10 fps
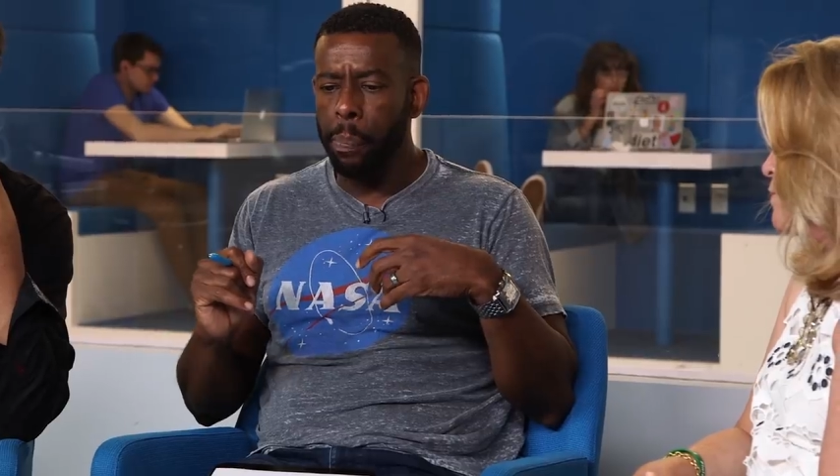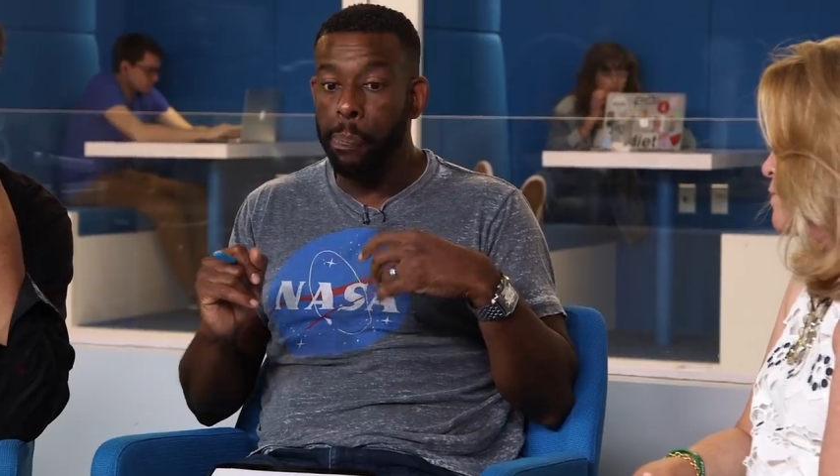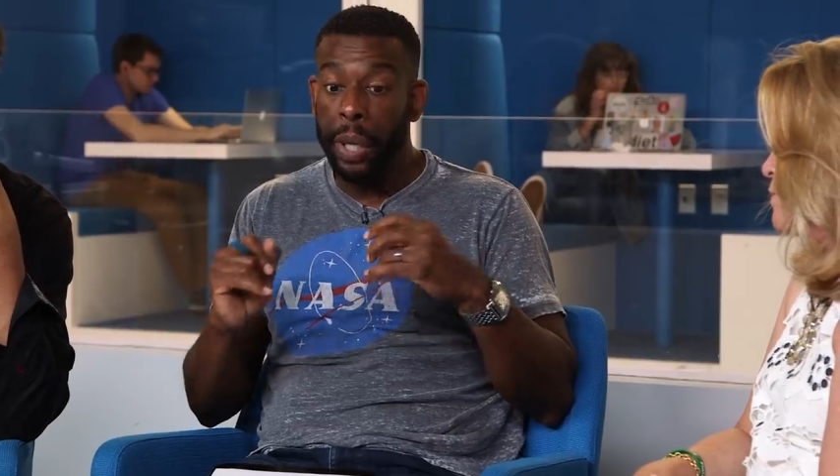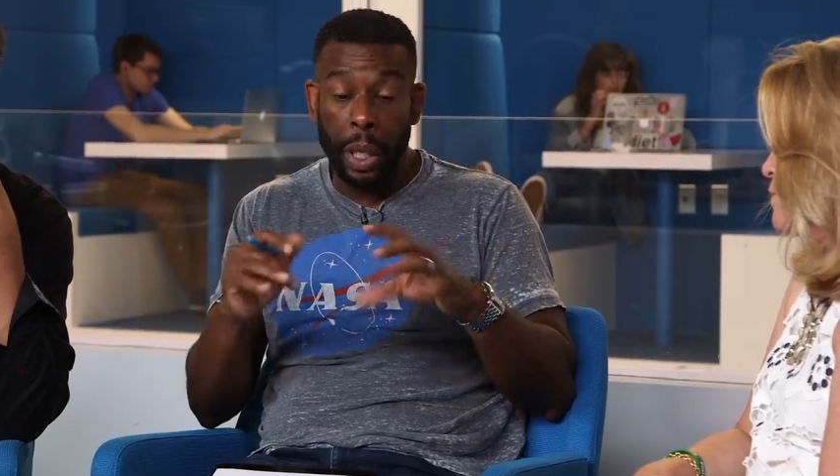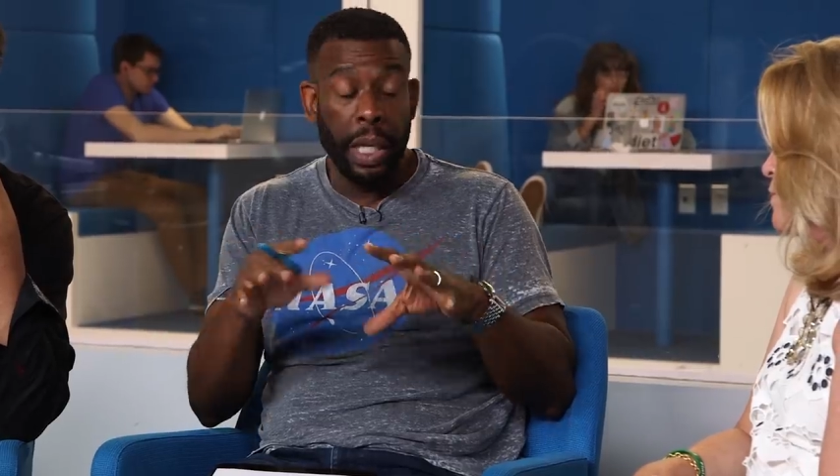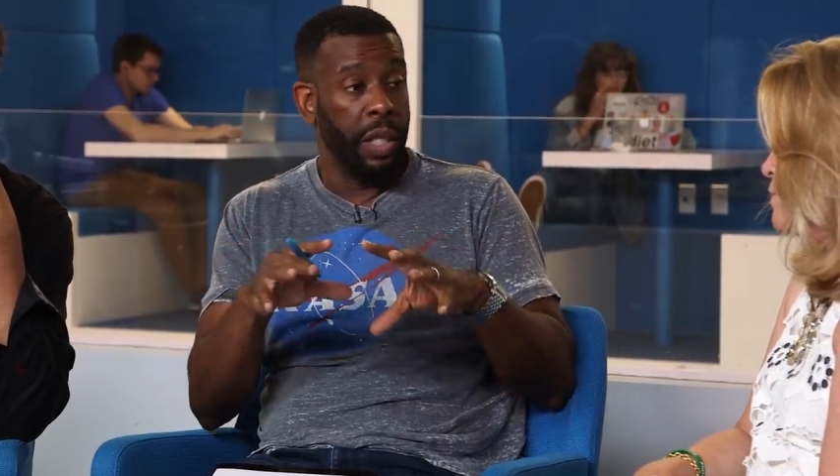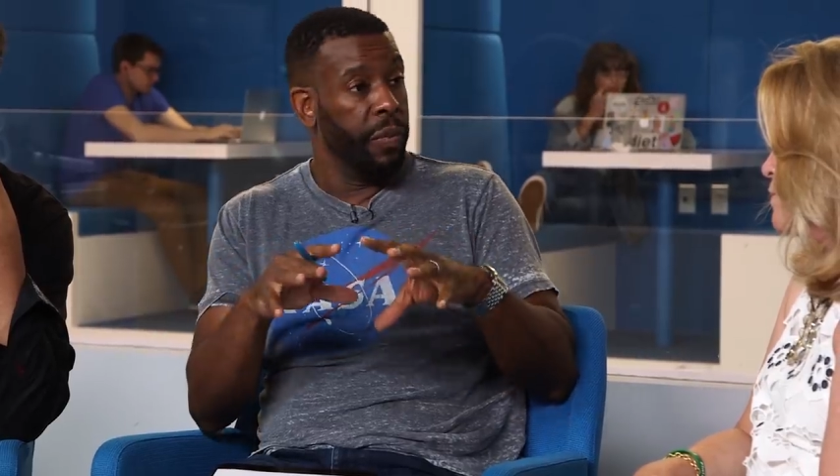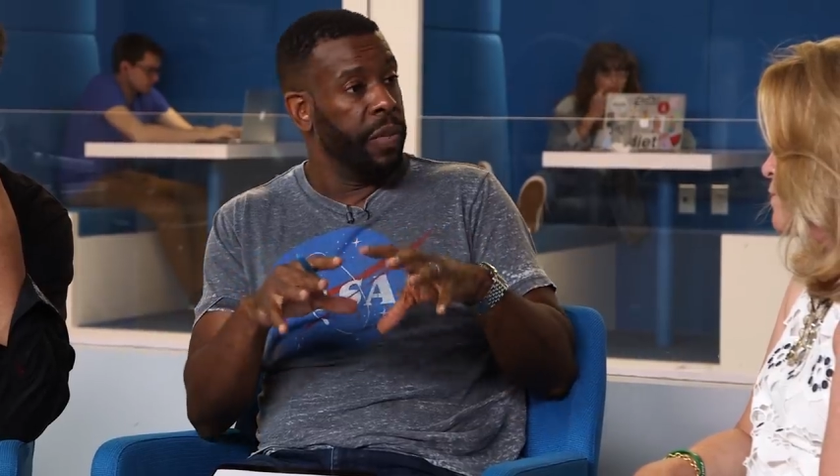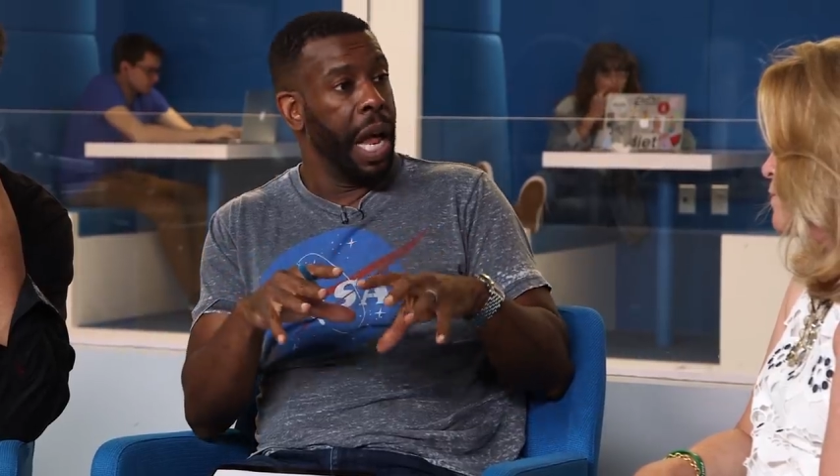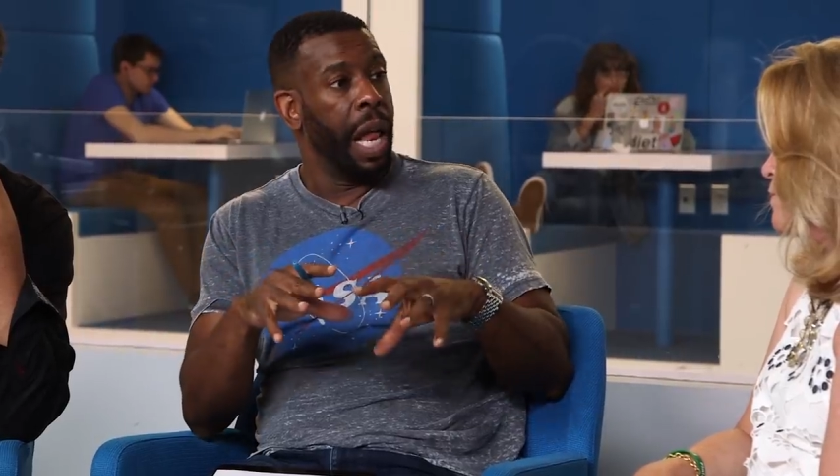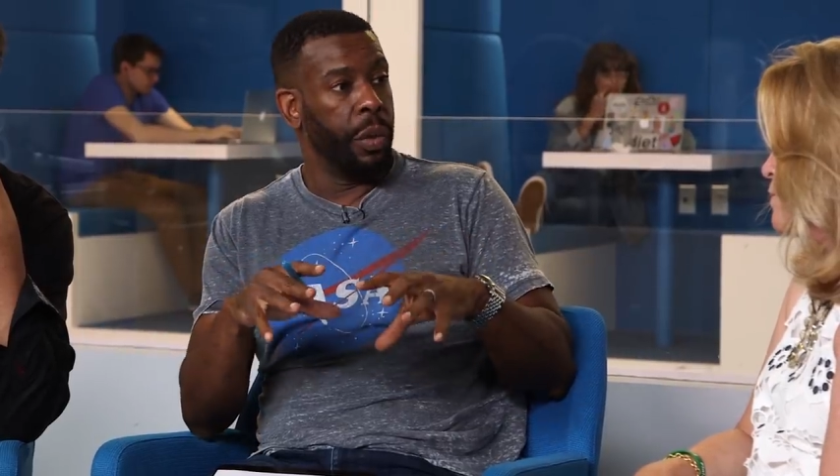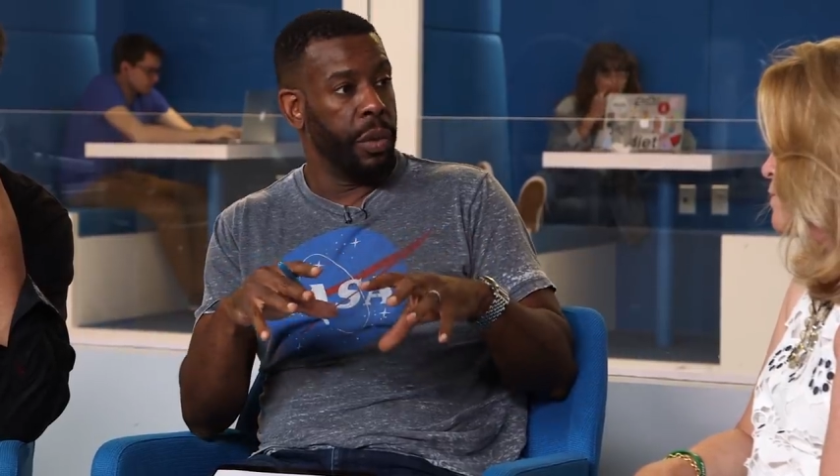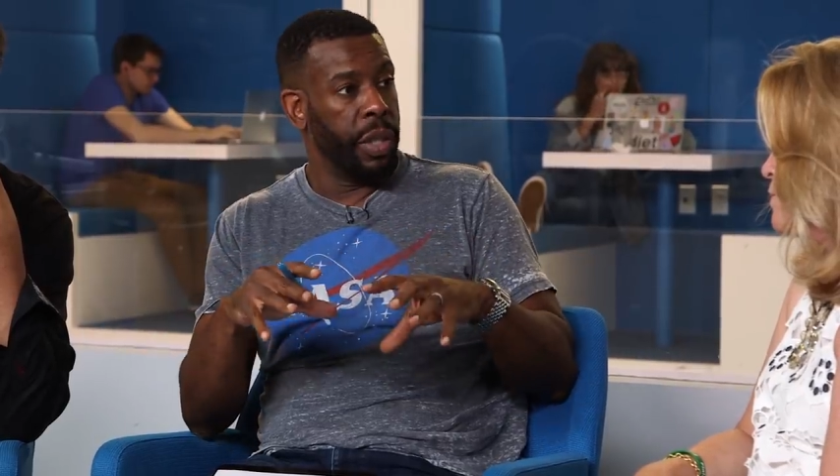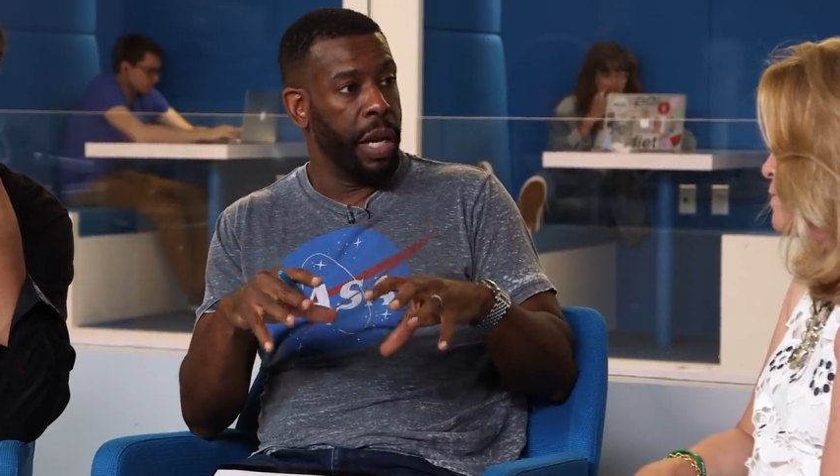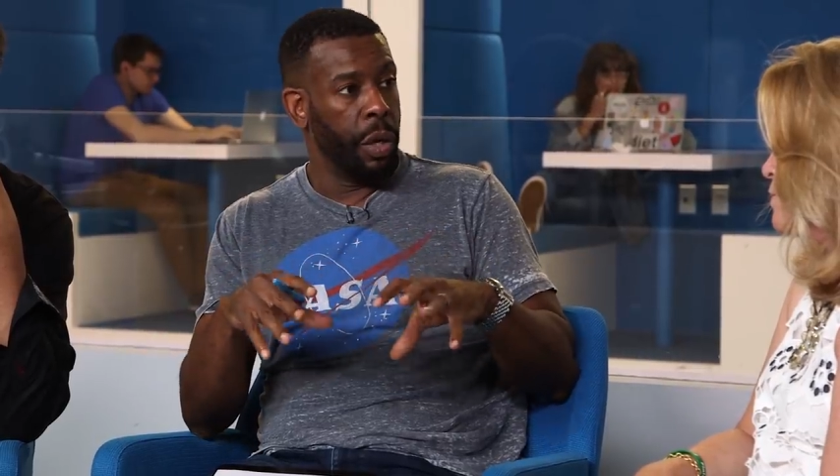billions of
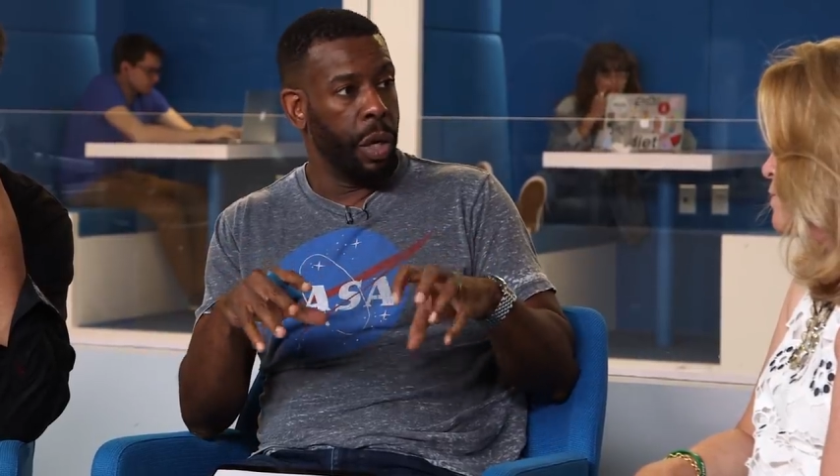dollars that are